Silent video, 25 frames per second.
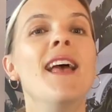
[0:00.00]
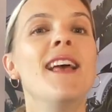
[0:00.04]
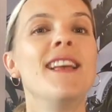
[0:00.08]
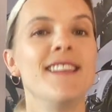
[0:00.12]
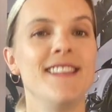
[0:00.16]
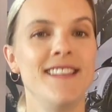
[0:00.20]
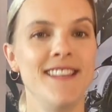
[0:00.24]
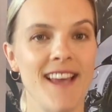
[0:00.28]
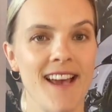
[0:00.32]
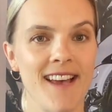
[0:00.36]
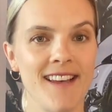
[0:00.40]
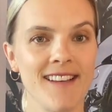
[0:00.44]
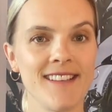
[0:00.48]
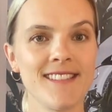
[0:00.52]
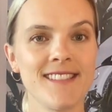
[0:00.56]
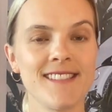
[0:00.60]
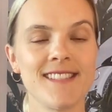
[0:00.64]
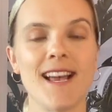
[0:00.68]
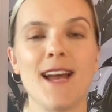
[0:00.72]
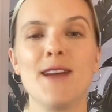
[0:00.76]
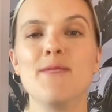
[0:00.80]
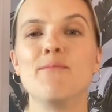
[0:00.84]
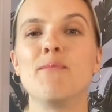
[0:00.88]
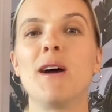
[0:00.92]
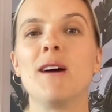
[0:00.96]
Yes,
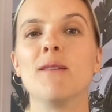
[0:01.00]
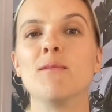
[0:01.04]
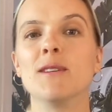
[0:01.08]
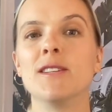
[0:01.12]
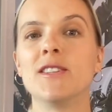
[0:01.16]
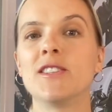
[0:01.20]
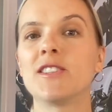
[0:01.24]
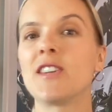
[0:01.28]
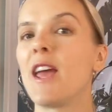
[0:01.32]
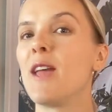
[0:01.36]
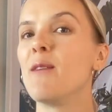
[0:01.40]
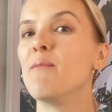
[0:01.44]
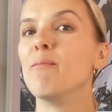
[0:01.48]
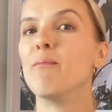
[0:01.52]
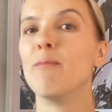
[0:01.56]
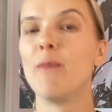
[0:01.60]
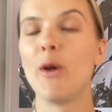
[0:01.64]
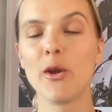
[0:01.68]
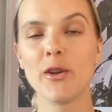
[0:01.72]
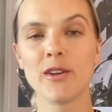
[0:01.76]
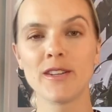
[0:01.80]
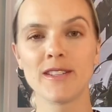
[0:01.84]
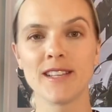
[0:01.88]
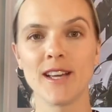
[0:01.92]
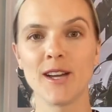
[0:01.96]
I published a
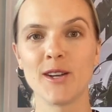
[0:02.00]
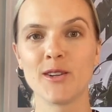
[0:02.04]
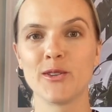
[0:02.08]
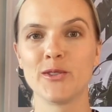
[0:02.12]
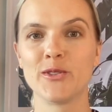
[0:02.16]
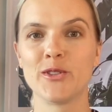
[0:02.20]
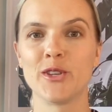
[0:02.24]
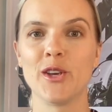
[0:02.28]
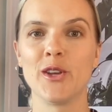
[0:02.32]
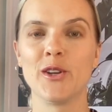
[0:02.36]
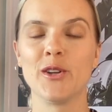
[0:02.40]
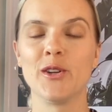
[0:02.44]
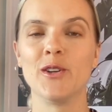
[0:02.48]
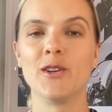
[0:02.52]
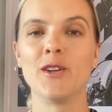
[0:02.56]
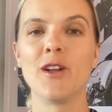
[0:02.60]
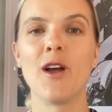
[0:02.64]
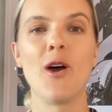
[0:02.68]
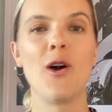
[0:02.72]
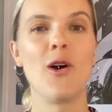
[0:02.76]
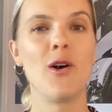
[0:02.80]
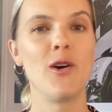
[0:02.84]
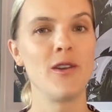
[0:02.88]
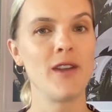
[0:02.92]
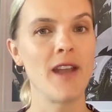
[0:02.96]
motorcycle journal
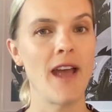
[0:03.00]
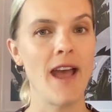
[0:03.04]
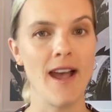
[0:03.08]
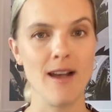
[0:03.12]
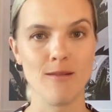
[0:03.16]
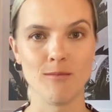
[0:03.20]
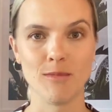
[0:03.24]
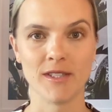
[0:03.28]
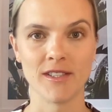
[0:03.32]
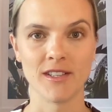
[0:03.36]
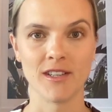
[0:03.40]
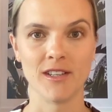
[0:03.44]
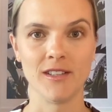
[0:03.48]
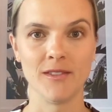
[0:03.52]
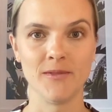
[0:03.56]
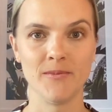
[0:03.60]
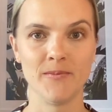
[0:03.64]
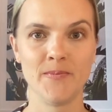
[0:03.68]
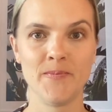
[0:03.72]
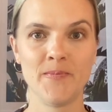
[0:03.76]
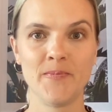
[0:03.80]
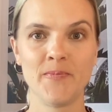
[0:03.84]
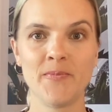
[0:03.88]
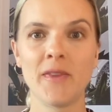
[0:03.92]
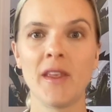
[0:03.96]
on Amazon.
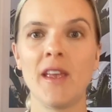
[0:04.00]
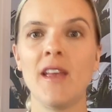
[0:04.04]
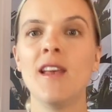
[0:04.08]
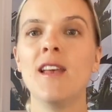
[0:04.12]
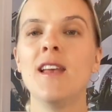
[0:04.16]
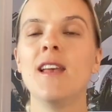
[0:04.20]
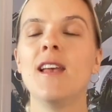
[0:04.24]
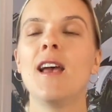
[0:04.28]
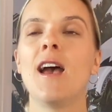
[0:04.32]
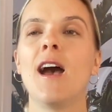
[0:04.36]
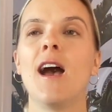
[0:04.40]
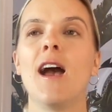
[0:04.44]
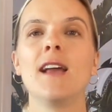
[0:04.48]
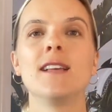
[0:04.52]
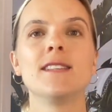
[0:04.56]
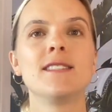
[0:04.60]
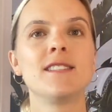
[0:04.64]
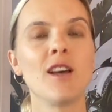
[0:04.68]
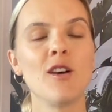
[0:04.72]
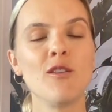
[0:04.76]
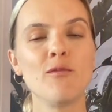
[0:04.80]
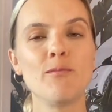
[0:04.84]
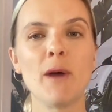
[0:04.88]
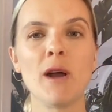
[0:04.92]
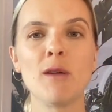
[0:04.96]
I
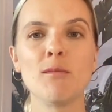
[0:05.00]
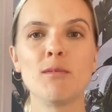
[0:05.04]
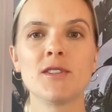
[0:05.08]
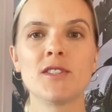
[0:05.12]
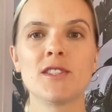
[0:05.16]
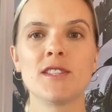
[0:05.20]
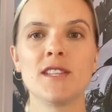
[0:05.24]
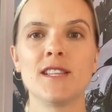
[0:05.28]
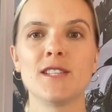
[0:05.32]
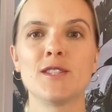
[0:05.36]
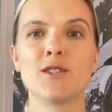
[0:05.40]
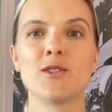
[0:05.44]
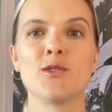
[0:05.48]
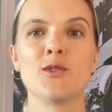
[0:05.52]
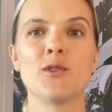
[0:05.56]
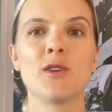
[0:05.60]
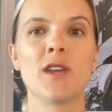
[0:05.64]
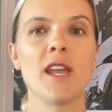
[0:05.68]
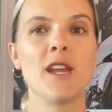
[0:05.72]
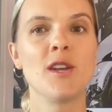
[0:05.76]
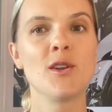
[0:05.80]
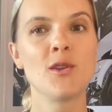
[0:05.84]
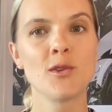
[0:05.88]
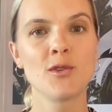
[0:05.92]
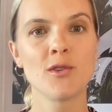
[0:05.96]
self-published this through
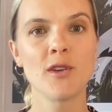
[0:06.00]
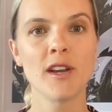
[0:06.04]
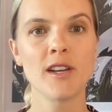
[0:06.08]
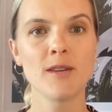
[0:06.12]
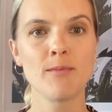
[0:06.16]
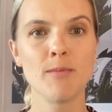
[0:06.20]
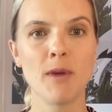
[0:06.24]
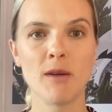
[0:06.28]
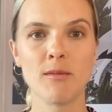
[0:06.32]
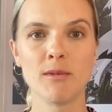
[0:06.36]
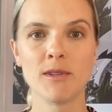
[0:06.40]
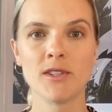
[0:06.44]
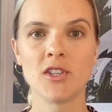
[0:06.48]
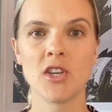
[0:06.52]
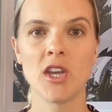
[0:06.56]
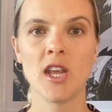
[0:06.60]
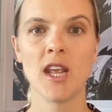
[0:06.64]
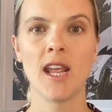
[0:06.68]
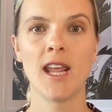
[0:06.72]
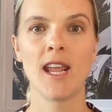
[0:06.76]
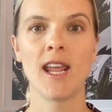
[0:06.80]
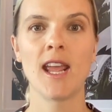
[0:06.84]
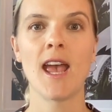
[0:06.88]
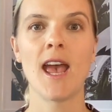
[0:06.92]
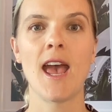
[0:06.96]
Kindle Direct
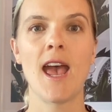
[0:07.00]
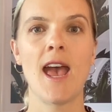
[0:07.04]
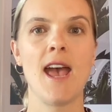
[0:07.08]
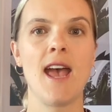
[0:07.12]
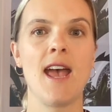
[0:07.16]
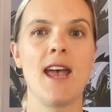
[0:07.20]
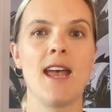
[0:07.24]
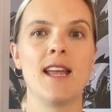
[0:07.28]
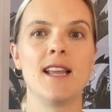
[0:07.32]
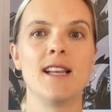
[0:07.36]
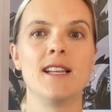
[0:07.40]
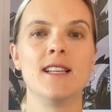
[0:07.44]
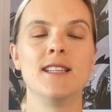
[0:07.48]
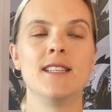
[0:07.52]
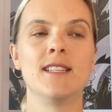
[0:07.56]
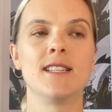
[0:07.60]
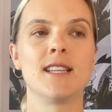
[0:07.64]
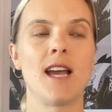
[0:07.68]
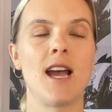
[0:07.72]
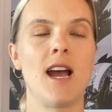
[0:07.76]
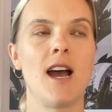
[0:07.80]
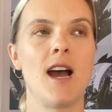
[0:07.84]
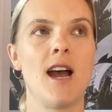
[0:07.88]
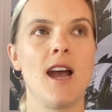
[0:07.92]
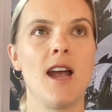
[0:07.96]
Publishing, and
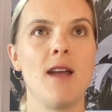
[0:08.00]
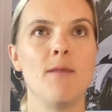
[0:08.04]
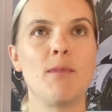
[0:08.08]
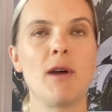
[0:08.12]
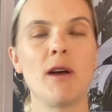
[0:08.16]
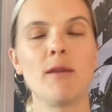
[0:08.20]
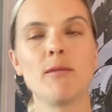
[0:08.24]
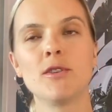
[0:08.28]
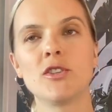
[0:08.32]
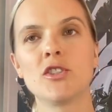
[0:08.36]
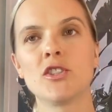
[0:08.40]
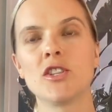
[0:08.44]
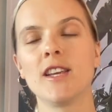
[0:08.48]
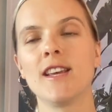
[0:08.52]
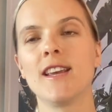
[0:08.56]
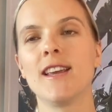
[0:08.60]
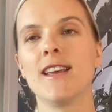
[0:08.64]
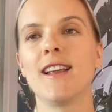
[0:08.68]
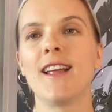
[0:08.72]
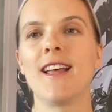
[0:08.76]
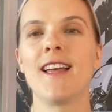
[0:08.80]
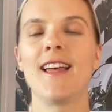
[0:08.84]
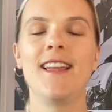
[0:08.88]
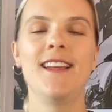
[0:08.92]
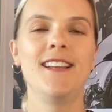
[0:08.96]
I published
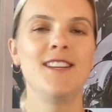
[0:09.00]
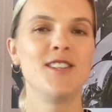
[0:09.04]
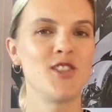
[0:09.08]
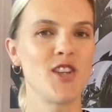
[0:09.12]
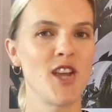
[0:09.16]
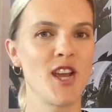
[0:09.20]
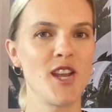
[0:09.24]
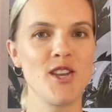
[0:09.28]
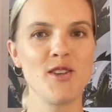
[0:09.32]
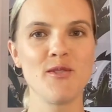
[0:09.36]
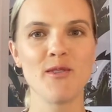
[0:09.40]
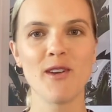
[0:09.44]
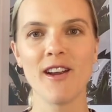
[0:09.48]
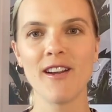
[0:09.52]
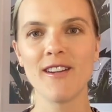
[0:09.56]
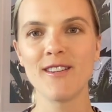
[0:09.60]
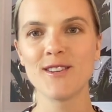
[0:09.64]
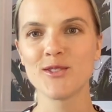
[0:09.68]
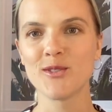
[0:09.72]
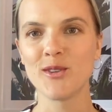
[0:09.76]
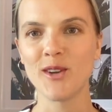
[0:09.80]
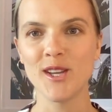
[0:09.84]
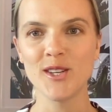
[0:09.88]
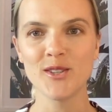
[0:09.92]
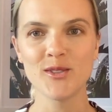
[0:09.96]
it in January in
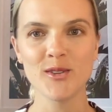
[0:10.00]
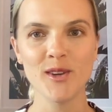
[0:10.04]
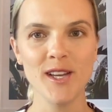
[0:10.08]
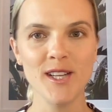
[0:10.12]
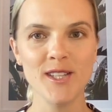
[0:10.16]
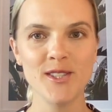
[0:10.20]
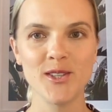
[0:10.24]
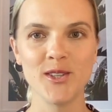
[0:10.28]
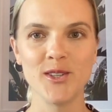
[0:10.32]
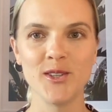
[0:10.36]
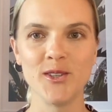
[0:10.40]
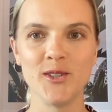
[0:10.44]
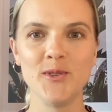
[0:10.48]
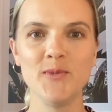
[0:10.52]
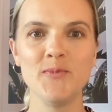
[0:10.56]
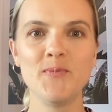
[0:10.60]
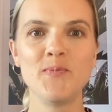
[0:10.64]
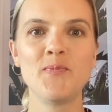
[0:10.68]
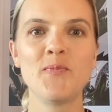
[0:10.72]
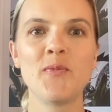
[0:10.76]
2022.